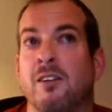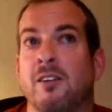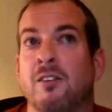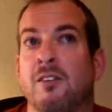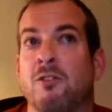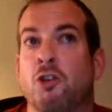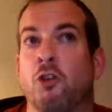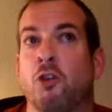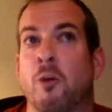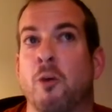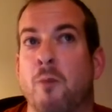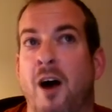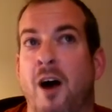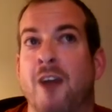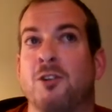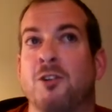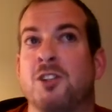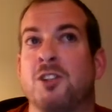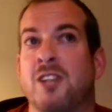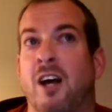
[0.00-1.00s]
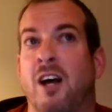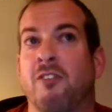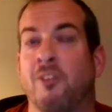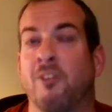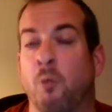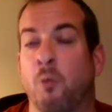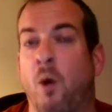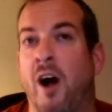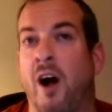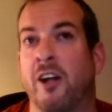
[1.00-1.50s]
to remind yourself
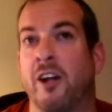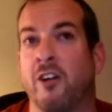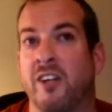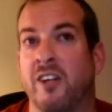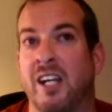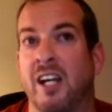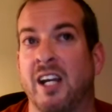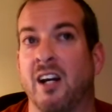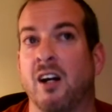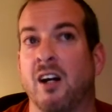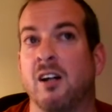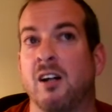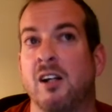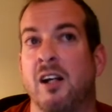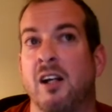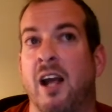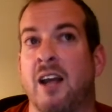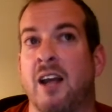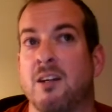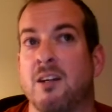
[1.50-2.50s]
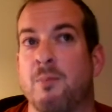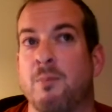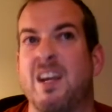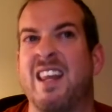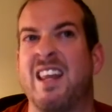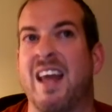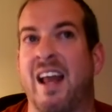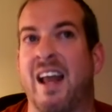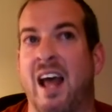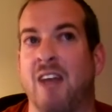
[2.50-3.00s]
of why you're here, and to be
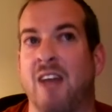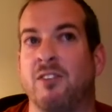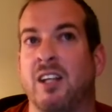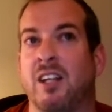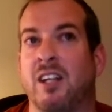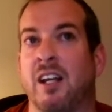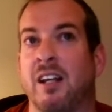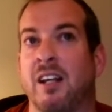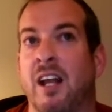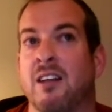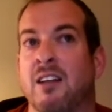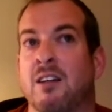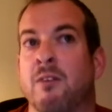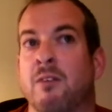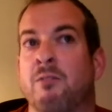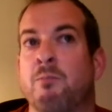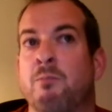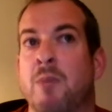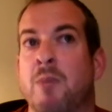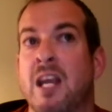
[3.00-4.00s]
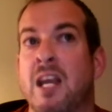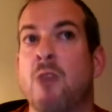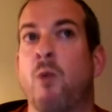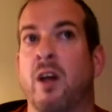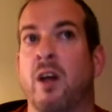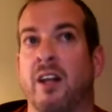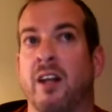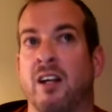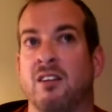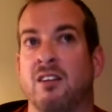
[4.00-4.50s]
that advocate, and to be
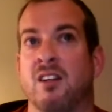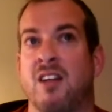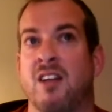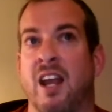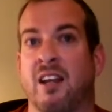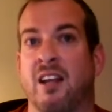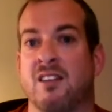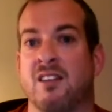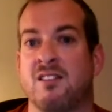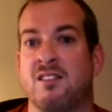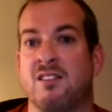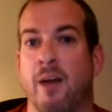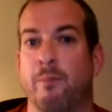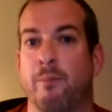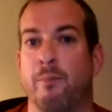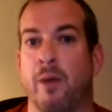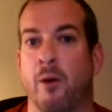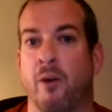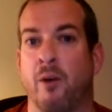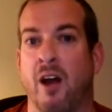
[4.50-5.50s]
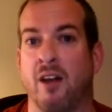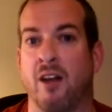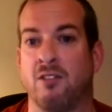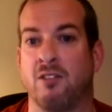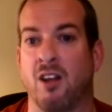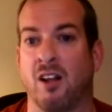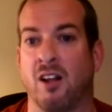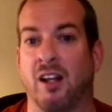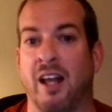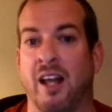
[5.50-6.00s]
willing to take a step out
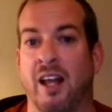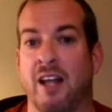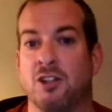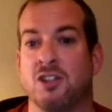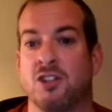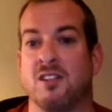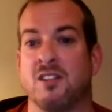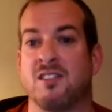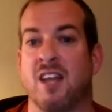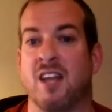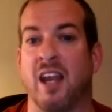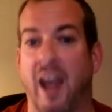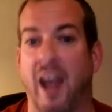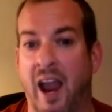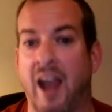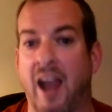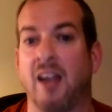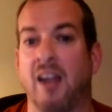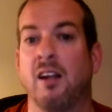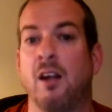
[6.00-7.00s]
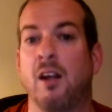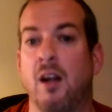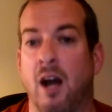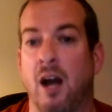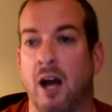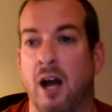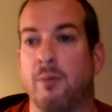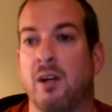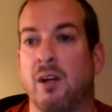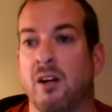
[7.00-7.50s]
onto the ledge to say, hey,
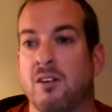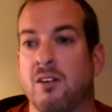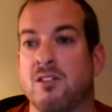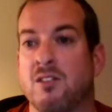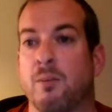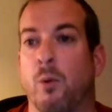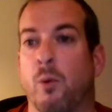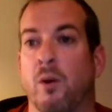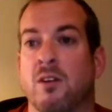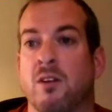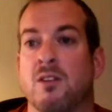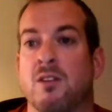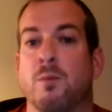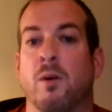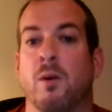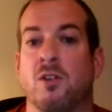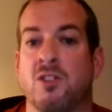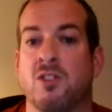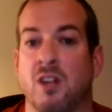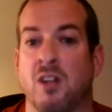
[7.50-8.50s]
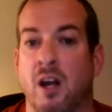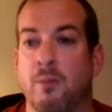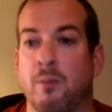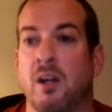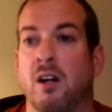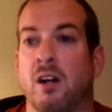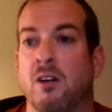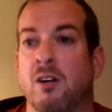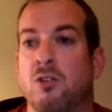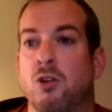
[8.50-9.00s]
I'm here to support this person, I'm
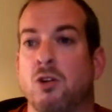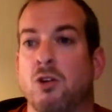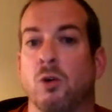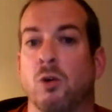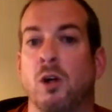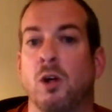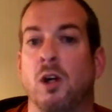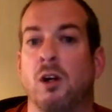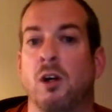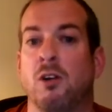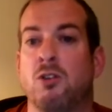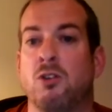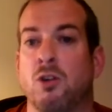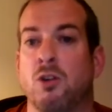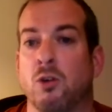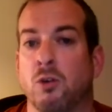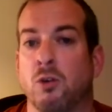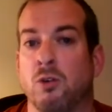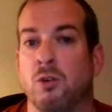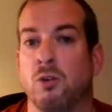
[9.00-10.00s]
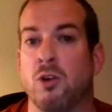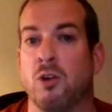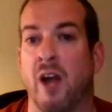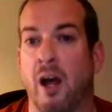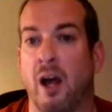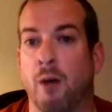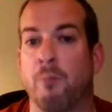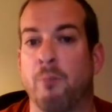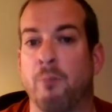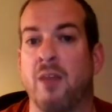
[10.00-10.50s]
here to
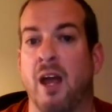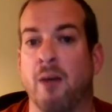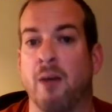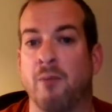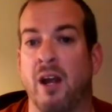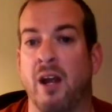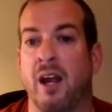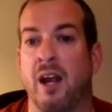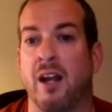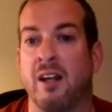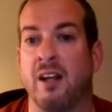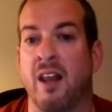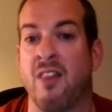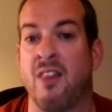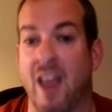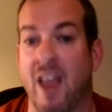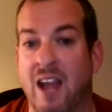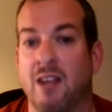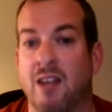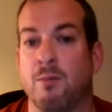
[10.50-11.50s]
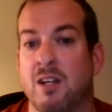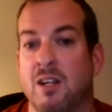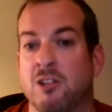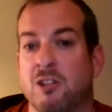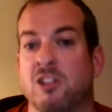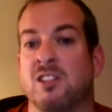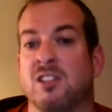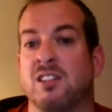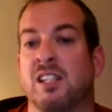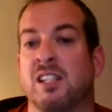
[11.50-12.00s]
help them, and they can be just as